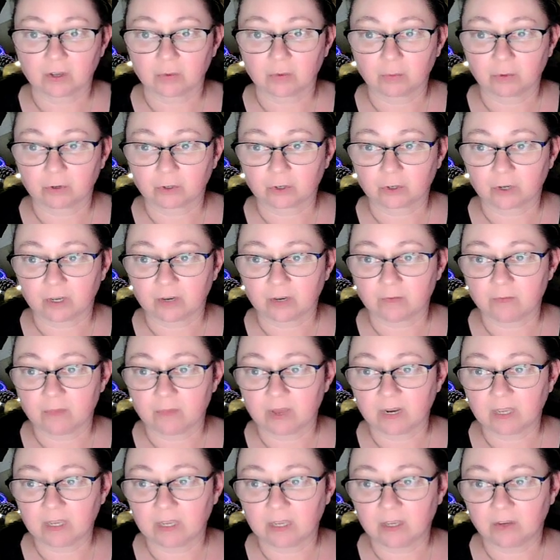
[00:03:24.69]
portrayed
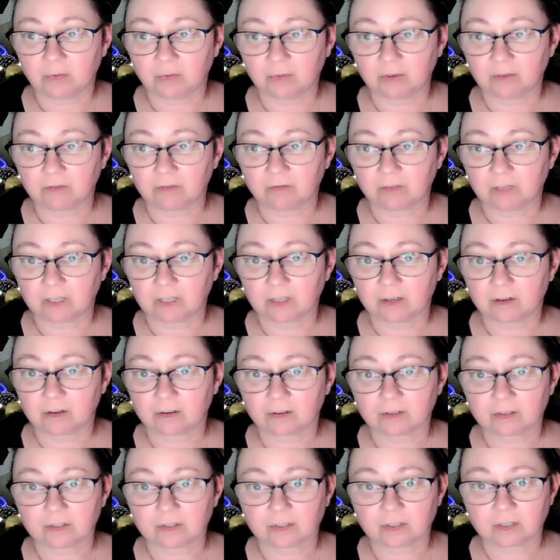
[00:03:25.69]
many human
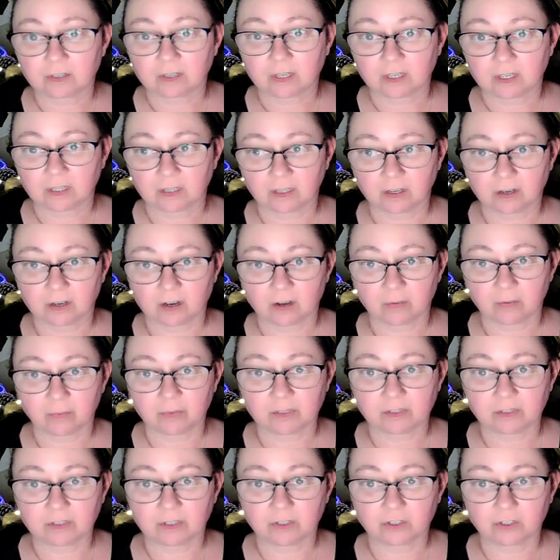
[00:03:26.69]
figures in the
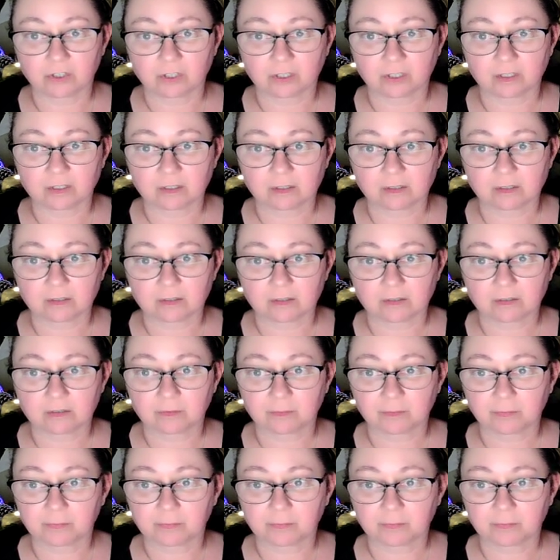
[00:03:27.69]
compositions.